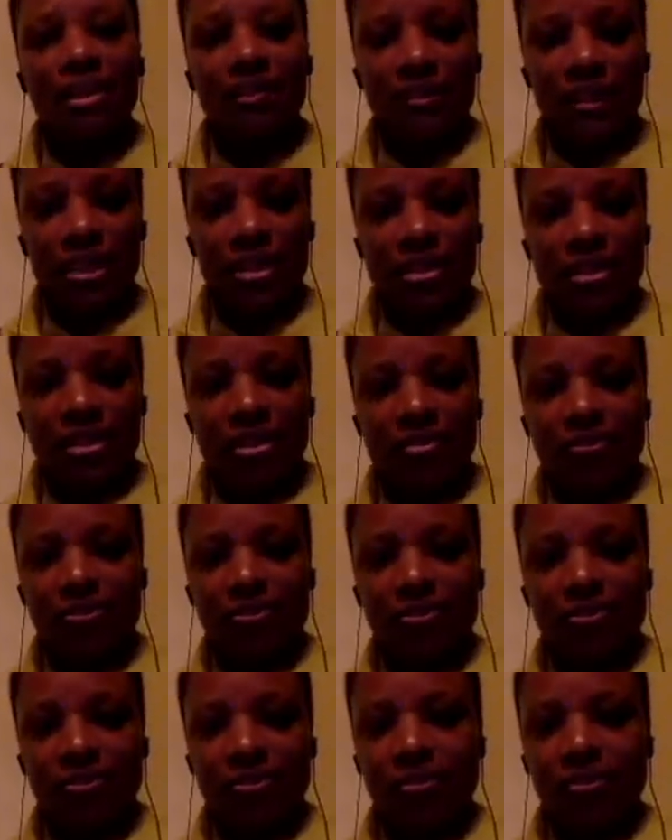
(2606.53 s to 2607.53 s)
it.
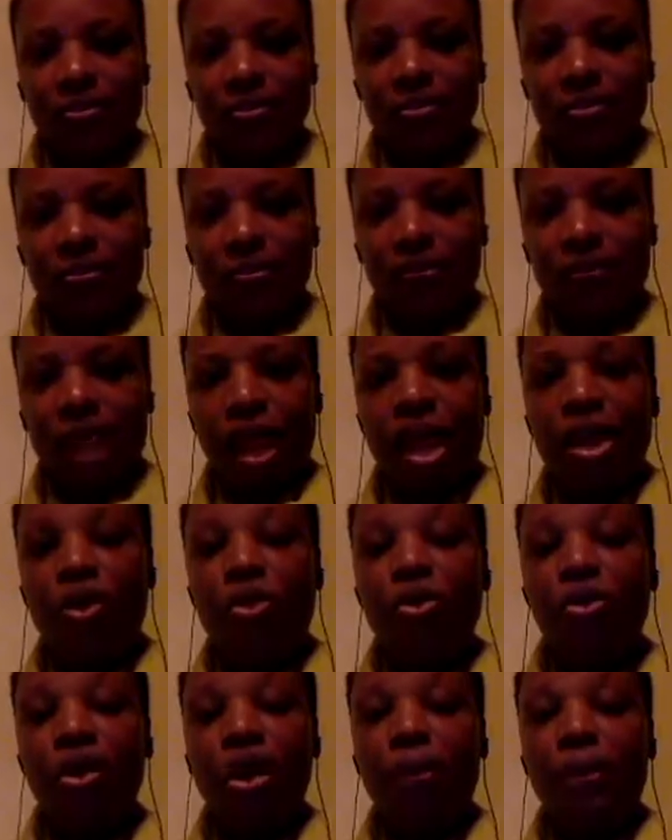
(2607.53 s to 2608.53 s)
I could
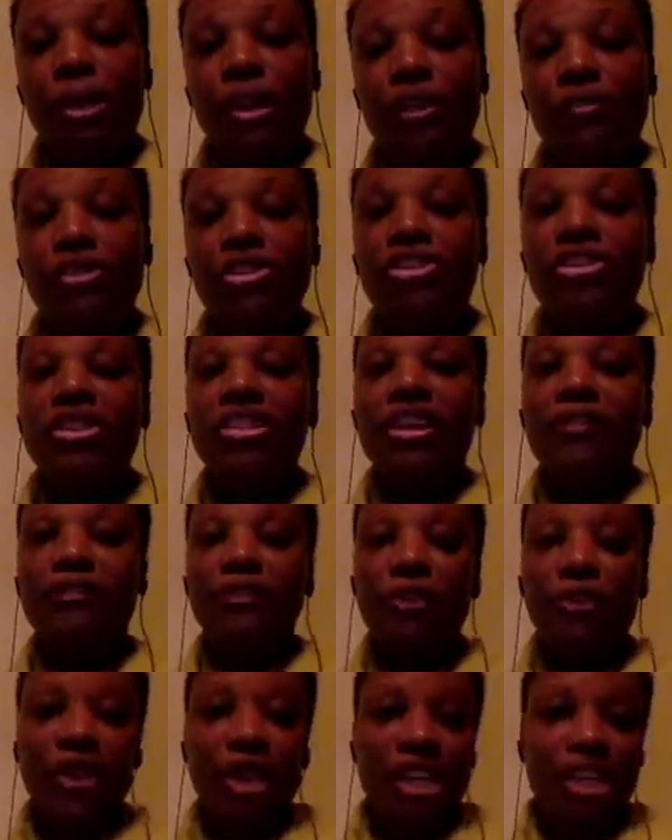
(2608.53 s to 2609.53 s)
not believe it. Just a few
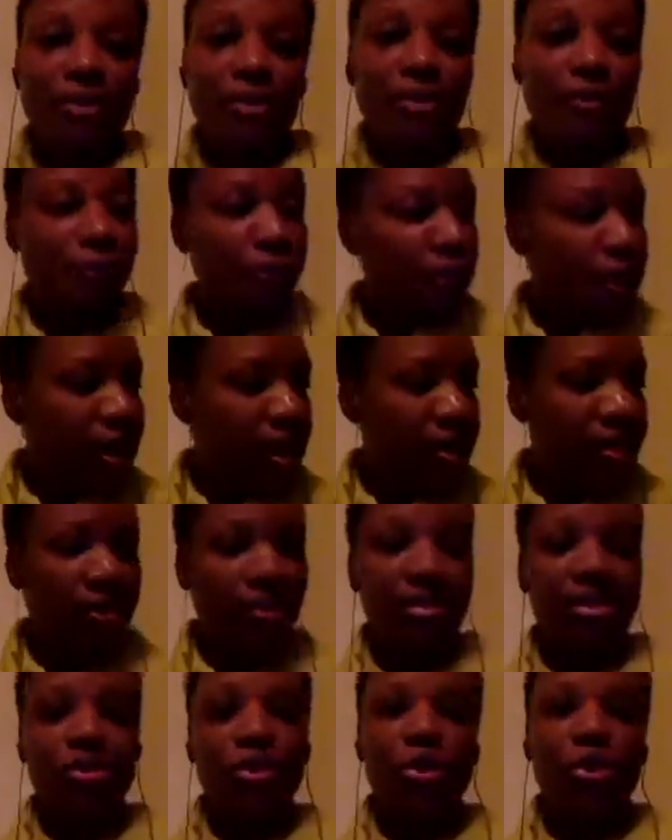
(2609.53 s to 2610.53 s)
days before, I thought,
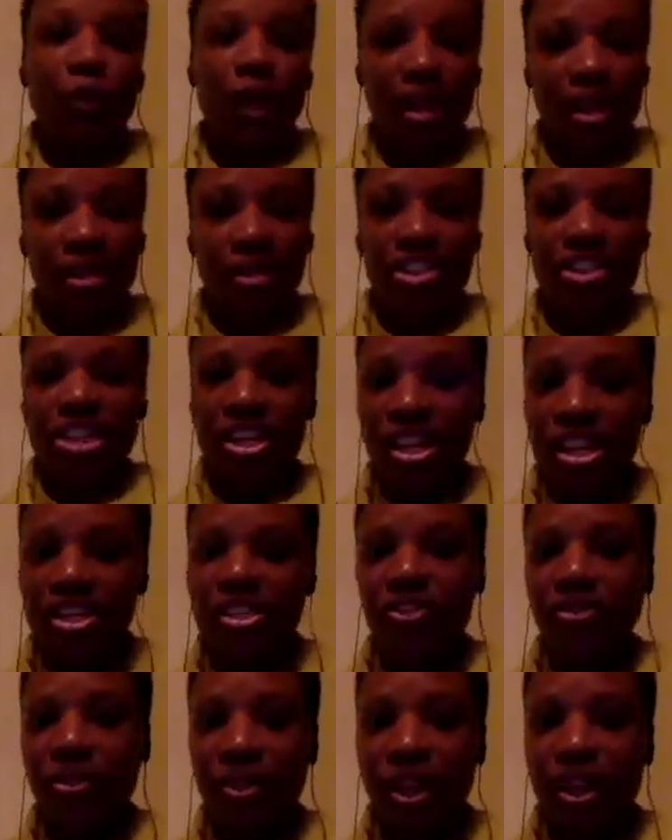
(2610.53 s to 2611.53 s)
oh my gosh, I need to
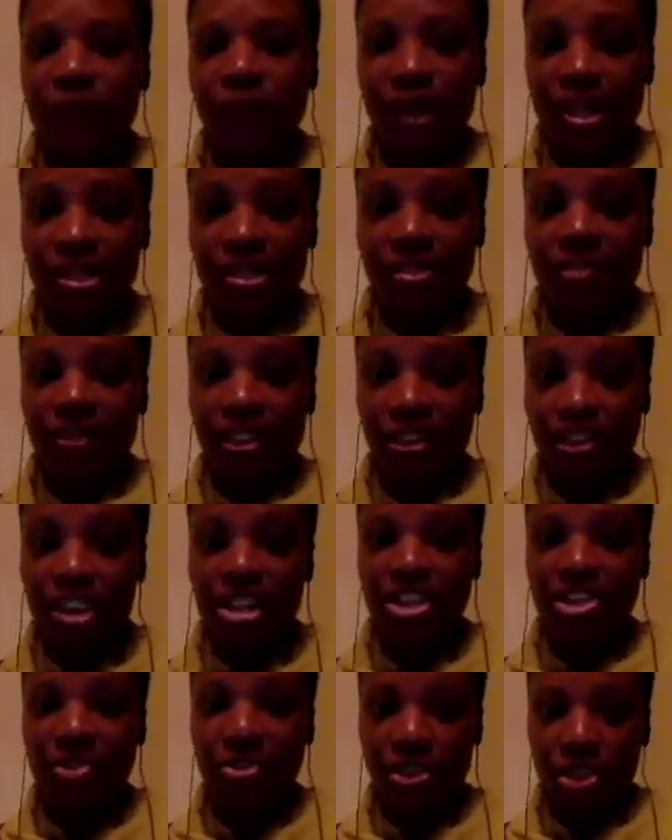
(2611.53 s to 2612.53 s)
go get myself a
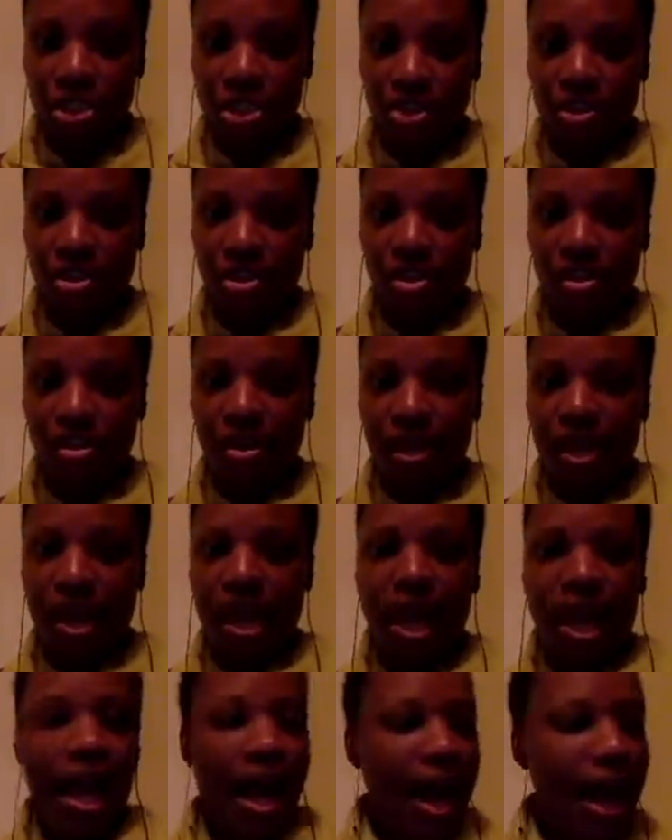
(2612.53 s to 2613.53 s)
gratitude journal.
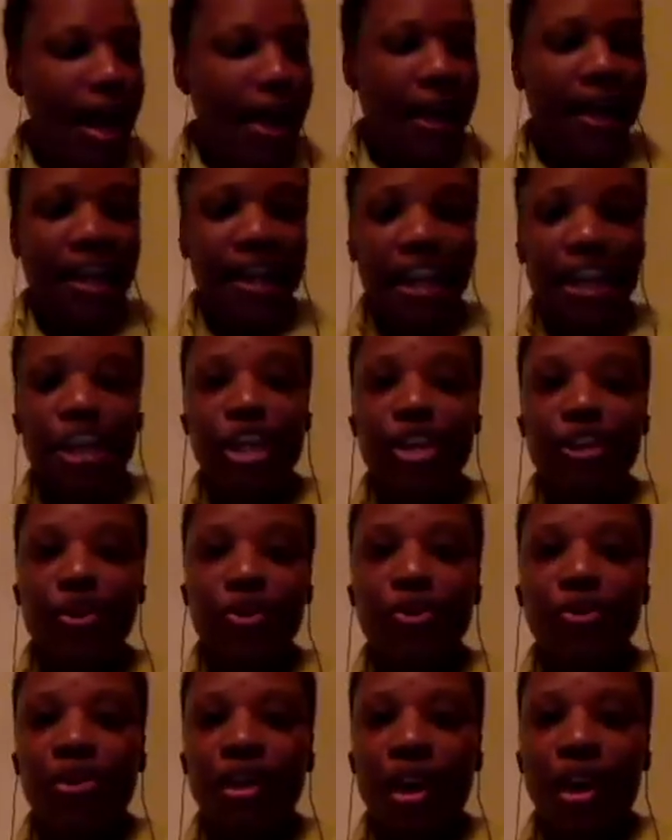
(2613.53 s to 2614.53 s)
And I kid you
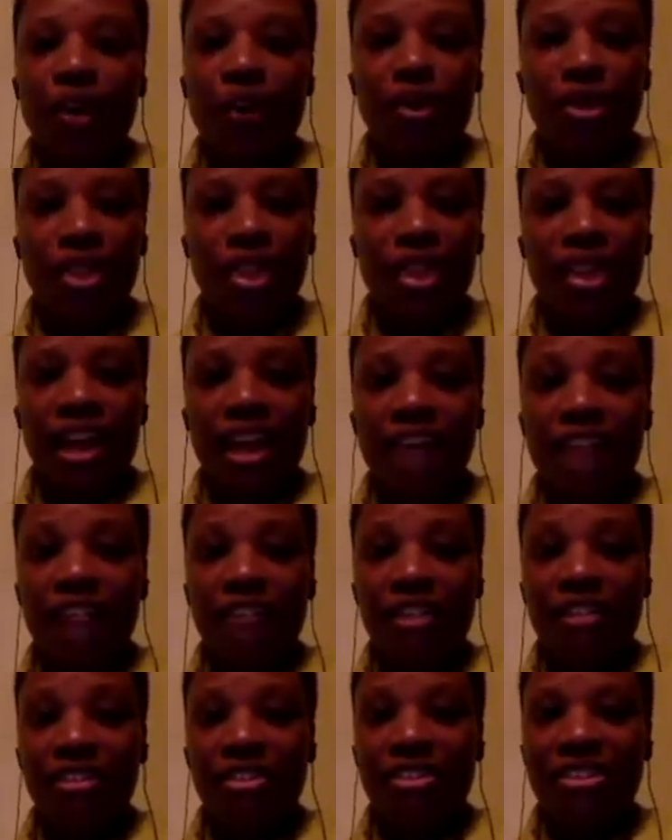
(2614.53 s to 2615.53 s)
not, within that
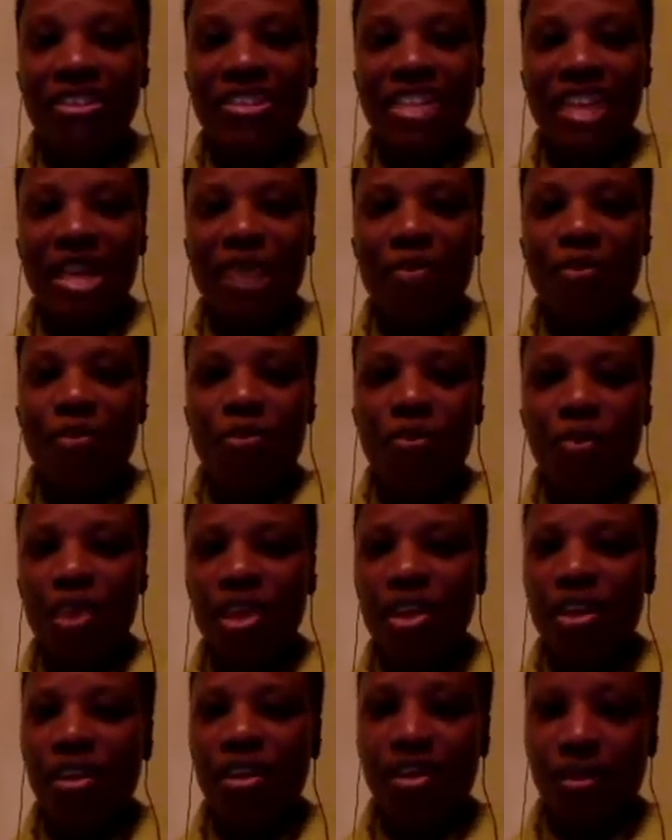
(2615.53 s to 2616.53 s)
very same week,
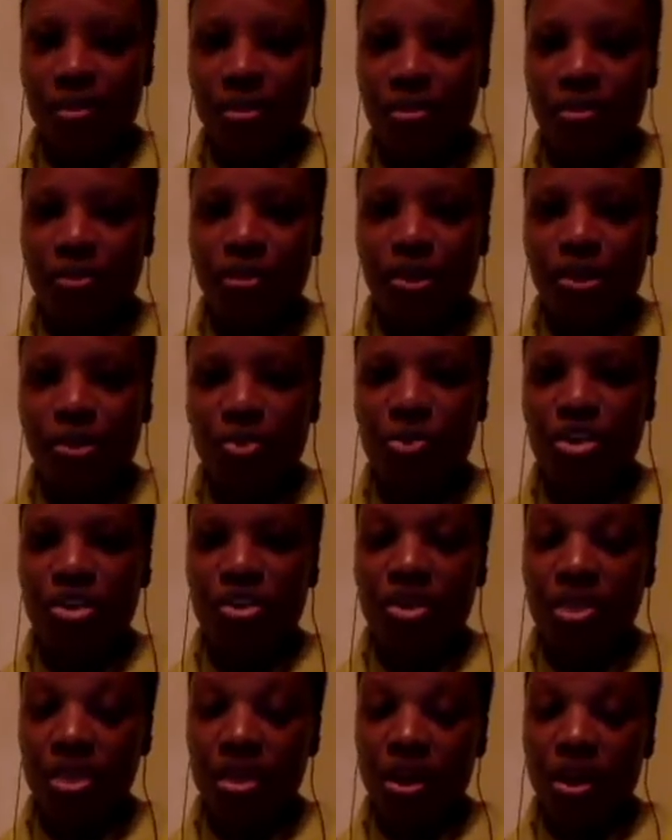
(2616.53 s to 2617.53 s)
before the week
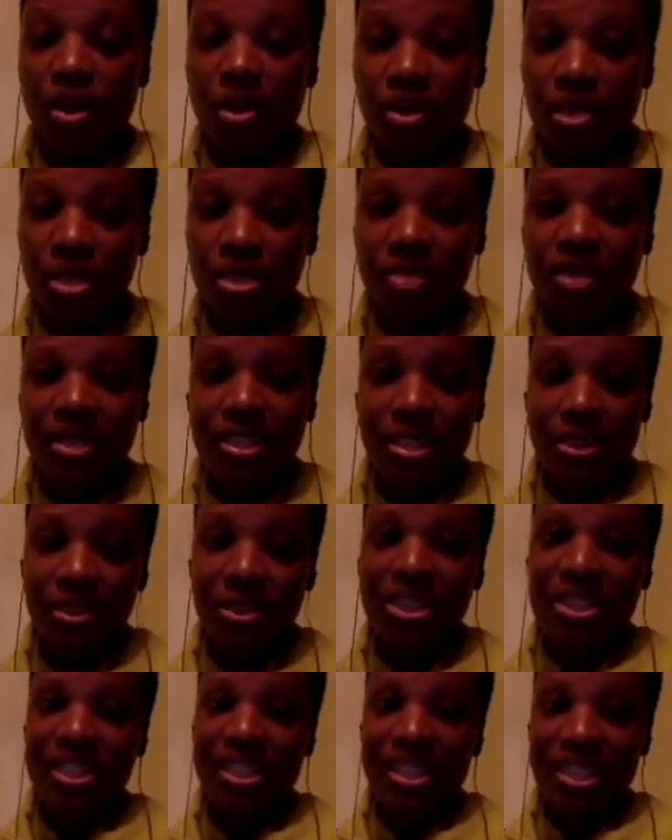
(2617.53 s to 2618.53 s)
was out, because it was
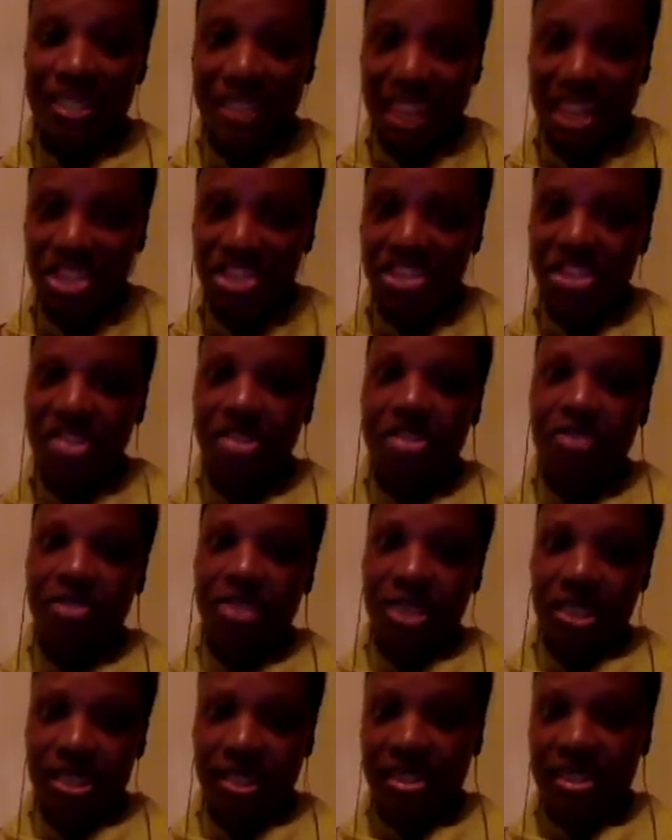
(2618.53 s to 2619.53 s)
still Saturday, so it was
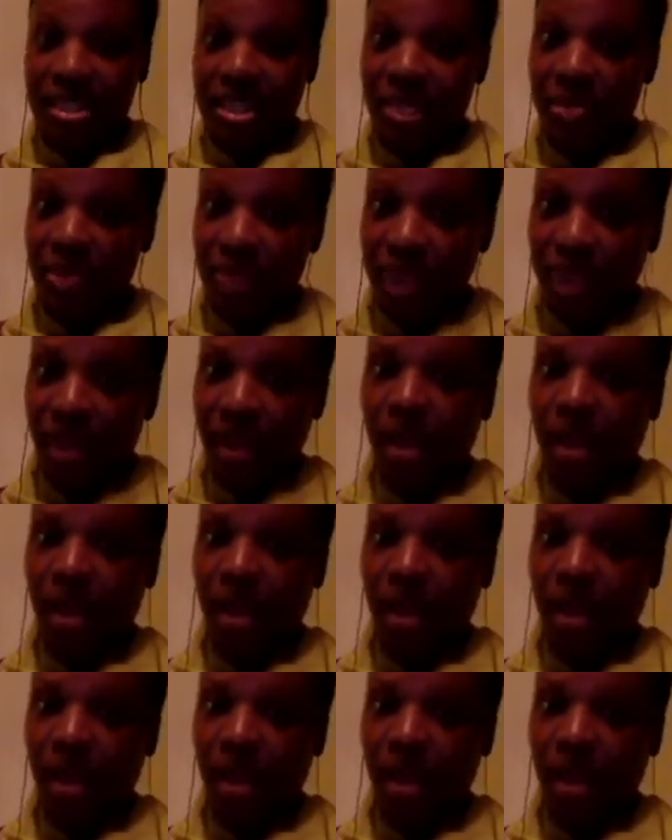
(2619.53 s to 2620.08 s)
the same week.